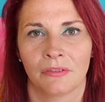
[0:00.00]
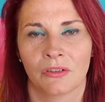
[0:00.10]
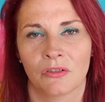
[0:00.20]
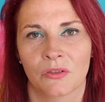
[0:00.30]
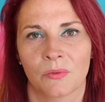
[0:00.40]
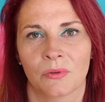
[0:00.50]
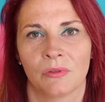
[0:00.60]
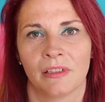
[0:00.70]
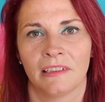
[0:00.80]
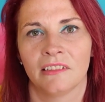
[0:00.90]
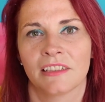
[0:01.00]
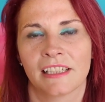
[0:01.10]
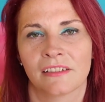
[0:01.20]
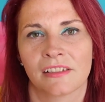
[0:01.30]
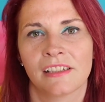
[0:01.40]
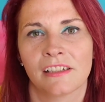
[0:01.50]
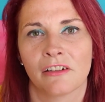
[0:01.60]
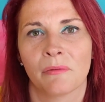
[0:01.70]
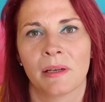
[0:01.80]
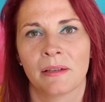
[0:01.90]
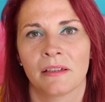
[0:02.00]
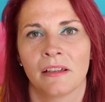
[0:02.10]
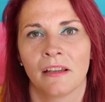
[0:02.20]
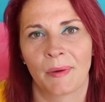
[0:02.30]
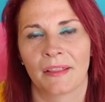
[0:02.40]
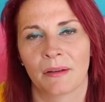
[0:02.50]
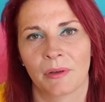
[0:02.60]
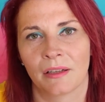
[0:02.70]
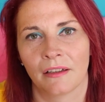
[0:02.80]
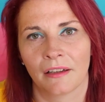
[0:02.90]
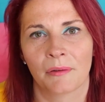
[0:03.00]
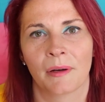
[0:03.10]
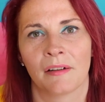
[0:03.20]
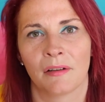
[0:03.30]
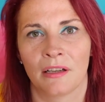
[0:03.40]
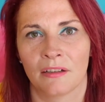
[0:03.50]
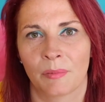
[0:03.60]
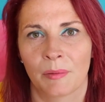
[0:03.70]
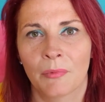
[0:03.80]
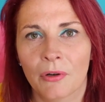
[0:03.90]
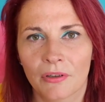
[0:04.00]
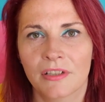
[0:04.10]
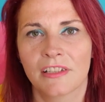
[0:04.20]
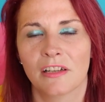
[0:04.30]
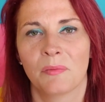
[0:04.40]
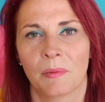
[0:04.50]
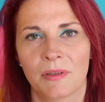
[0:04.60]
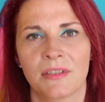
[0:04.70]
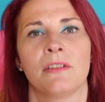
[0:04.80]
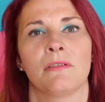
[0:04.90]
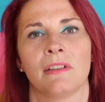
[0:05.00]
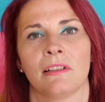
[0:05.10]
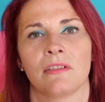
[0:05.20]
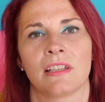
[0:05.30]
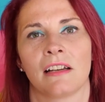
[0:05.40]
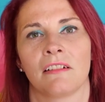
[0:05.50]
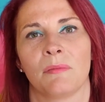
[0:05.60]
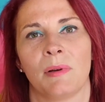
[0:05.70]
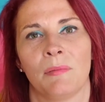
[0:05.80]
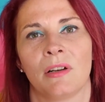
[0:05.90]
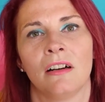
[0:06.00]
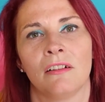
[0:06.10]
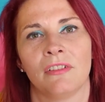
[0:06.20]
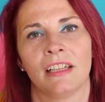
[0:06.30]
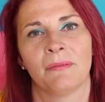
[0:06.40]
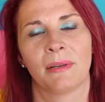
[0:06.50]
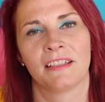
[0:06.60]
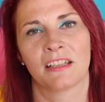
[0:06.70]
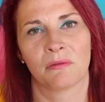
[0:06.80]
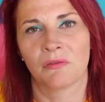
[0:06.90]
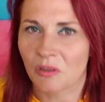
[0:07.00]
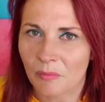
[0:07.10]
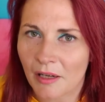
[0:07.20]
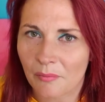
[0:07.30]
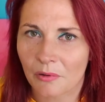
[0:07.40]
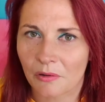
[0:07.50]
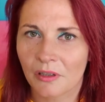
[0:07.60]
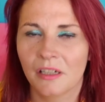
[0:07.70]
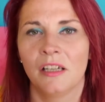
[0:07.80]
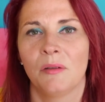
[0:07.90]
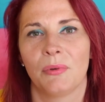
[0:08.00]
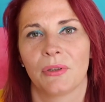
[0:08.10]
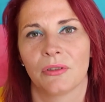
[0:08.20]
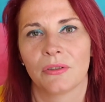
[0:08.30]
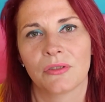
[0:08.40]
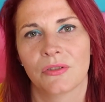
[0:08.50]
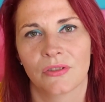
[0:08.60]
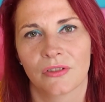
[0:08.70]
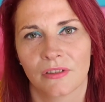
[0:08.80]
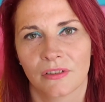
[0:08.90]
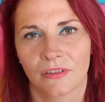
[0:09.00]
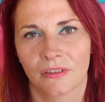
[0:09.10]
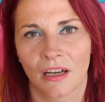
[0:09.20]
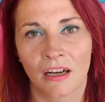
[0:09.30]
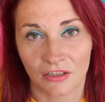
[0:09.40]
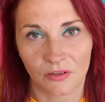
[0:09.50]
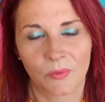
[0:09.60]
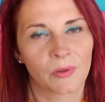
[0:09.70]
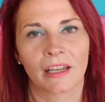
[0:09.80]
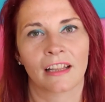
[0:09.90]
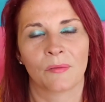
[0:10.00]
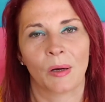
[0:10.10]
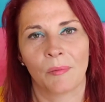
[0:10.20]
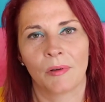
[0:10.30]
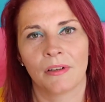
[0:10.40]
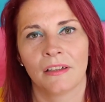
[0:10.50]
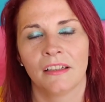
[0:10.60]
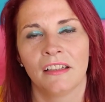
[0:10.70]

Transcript: course, we're all in lockdown still. I mean, that we can go out a little bit more and stuff, but we're still in lockdown. I mean, we can't really meet up with new people, because I just wouldn't at the moment.